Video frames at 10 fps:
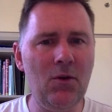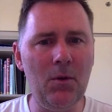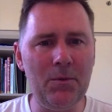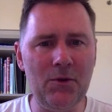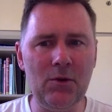
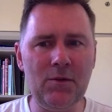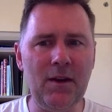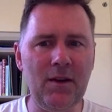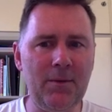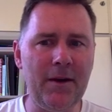observed
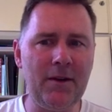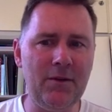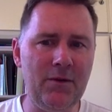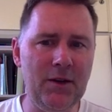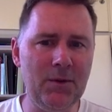and expected
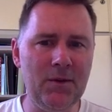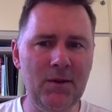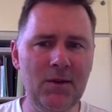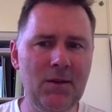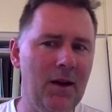
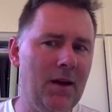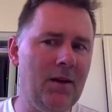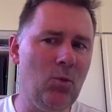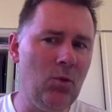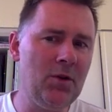frequencies
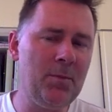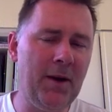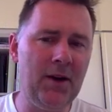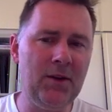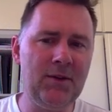and word
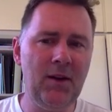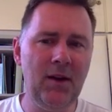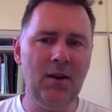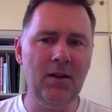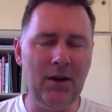pairs
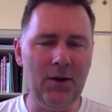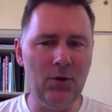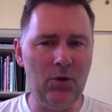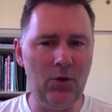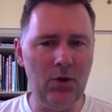that
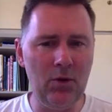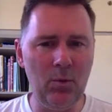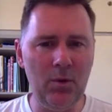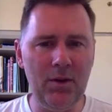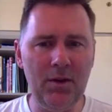occur
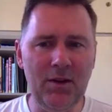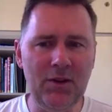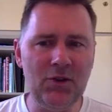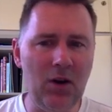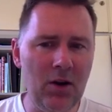with
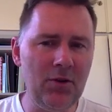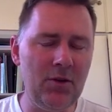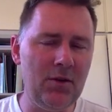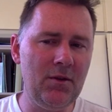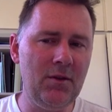each
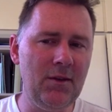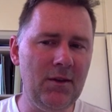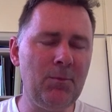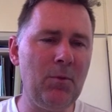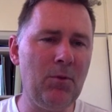other
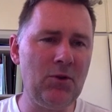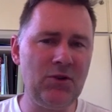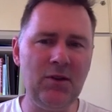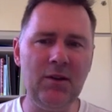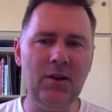
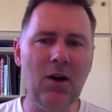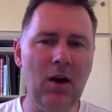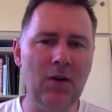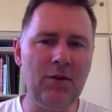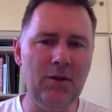disproportionately
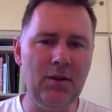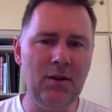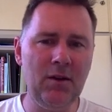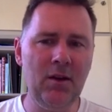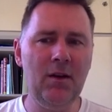often.
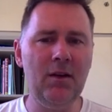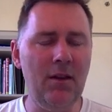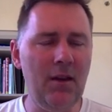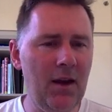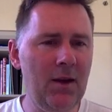
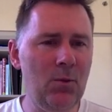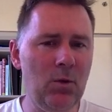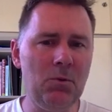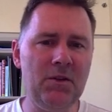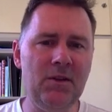They
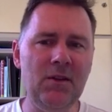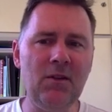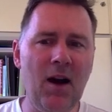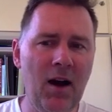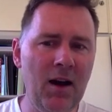will receive
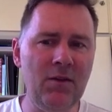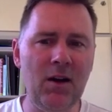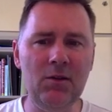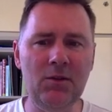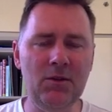high
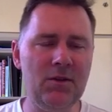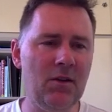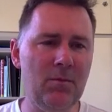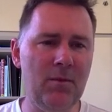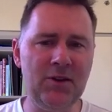values
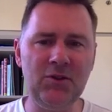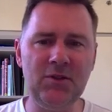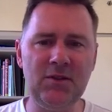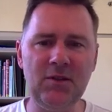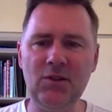of
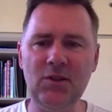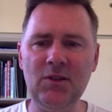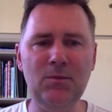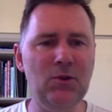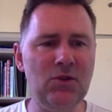measures such
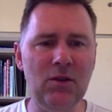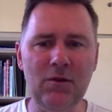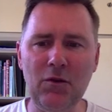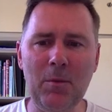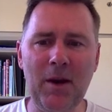as mutual
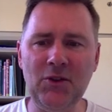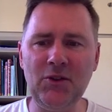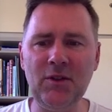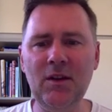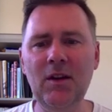
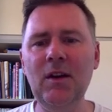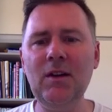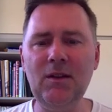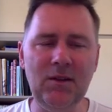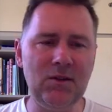information,
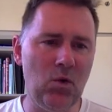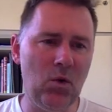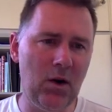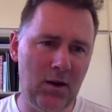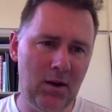
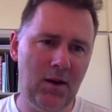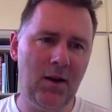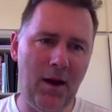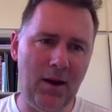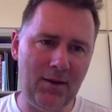t-score,
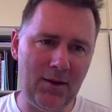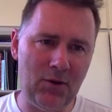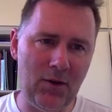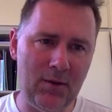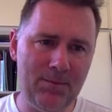etc.